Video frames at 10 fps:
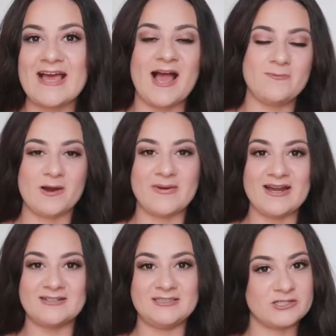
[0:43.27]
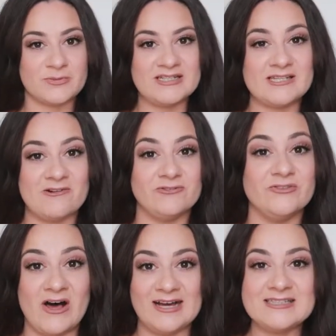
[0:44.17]
I wear my hair in Dutch braids a
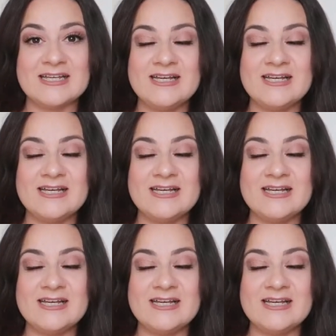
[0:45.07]
lot